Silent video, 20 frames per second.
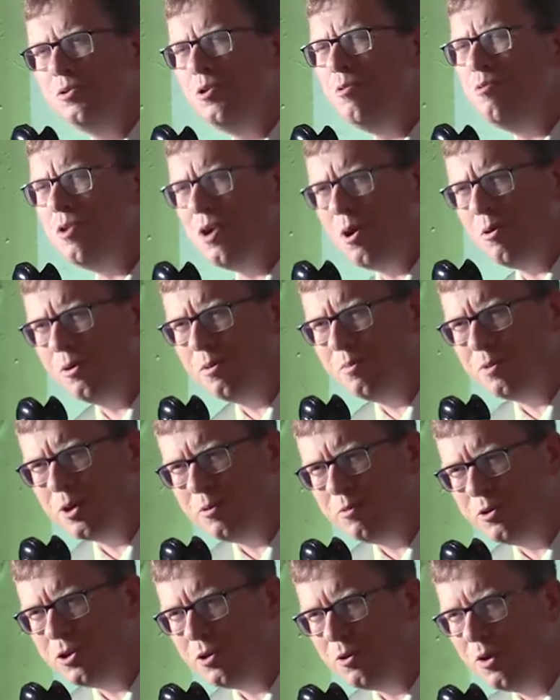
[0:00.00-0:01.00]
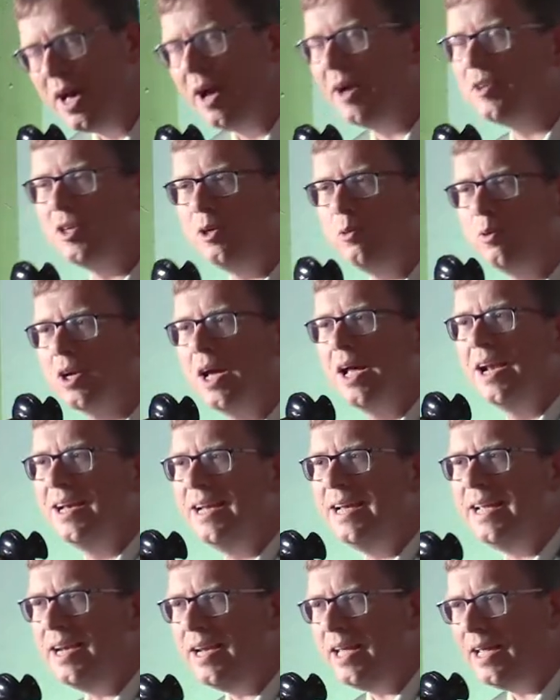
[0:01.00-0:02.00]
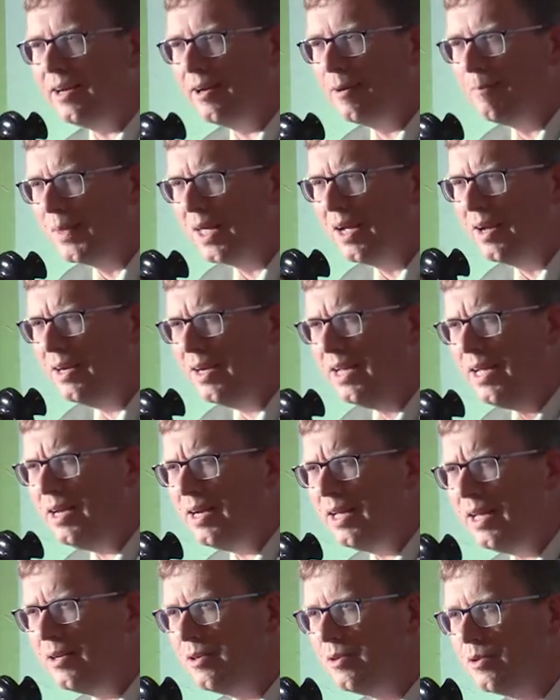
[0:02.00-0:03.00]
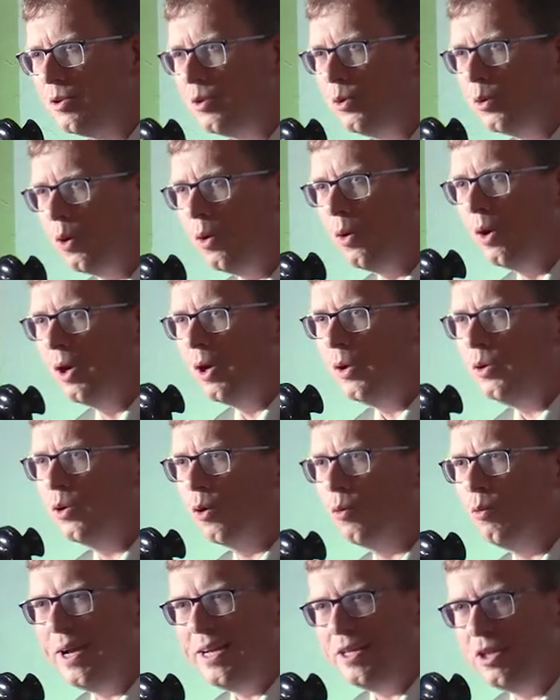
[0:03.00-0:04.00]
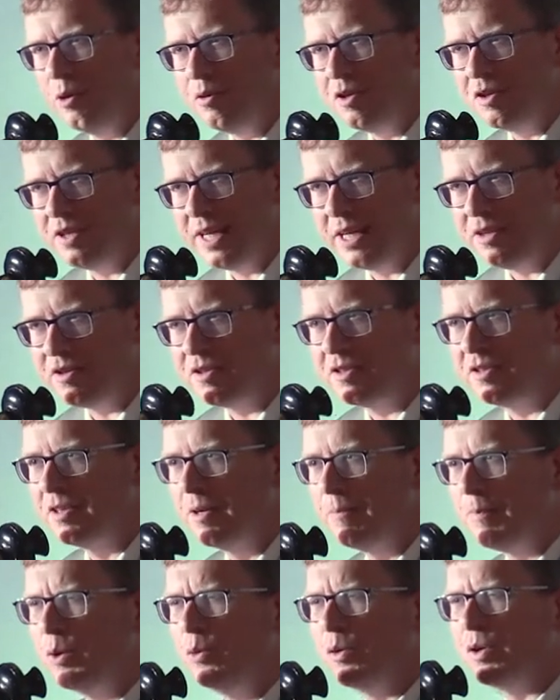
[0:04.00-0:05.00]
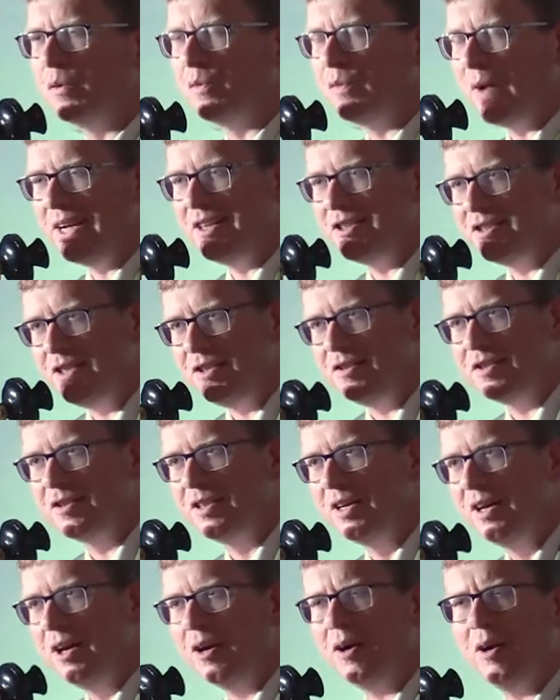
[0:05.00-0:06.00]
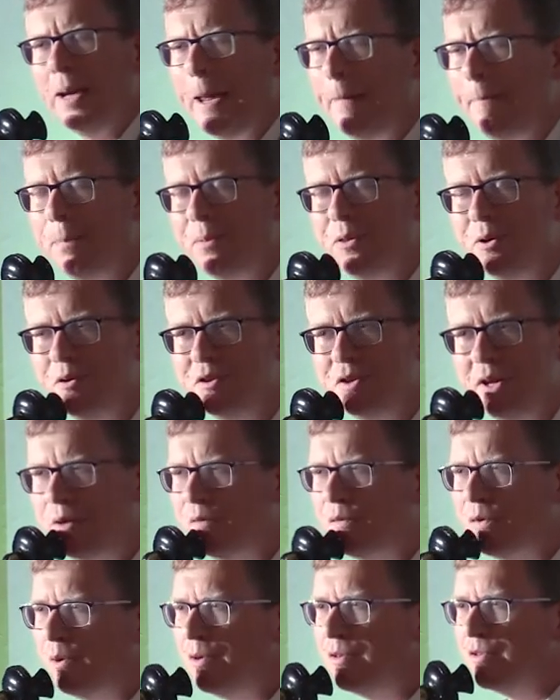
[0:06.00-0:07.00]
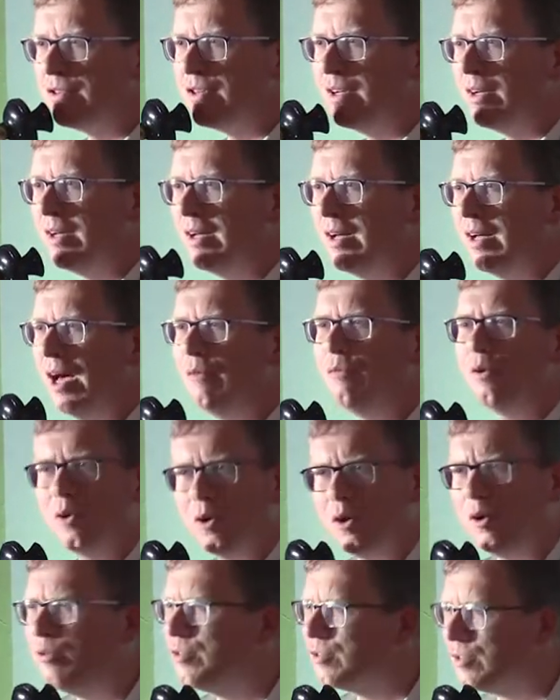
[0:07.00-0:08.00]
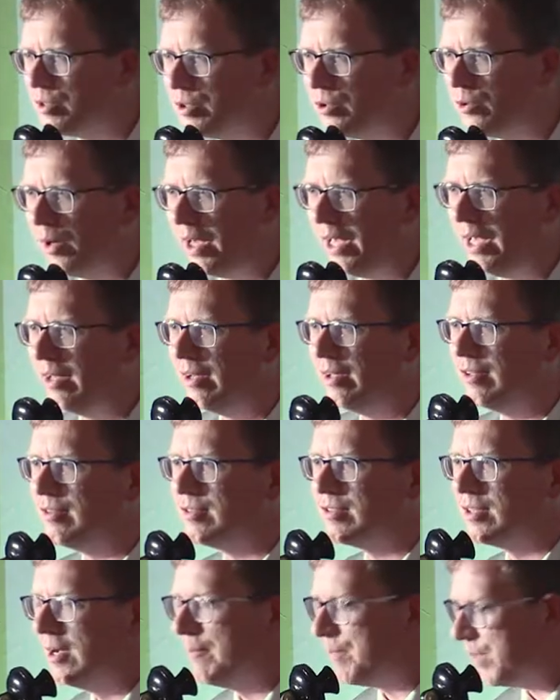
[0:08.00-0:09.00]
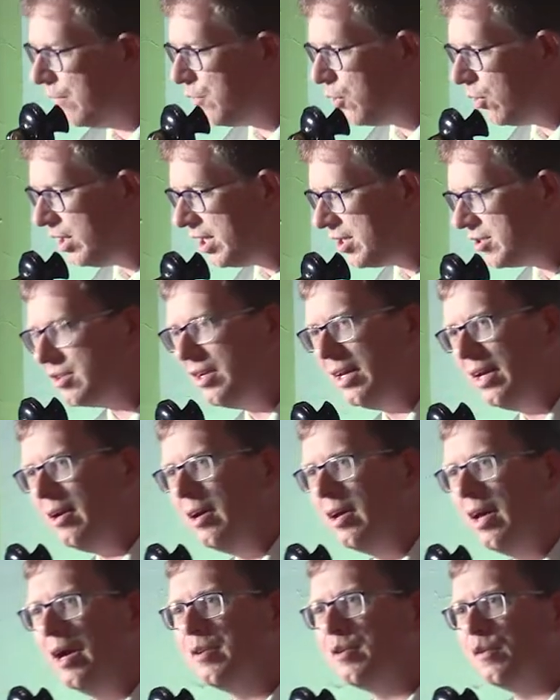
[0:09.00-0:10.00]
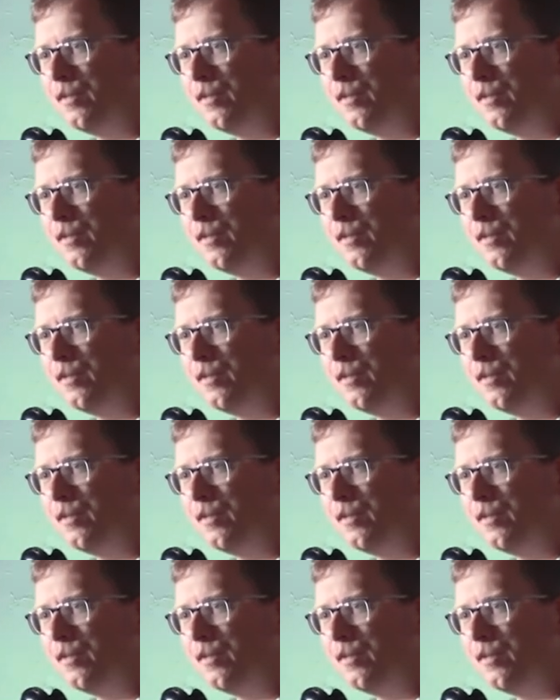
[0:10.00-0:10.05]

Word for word: You know them, don't you? I tell you what, lean in. Lean in to your, your radio sets, your devices. Clamp those headphones ever closer to your ears. If you're listening as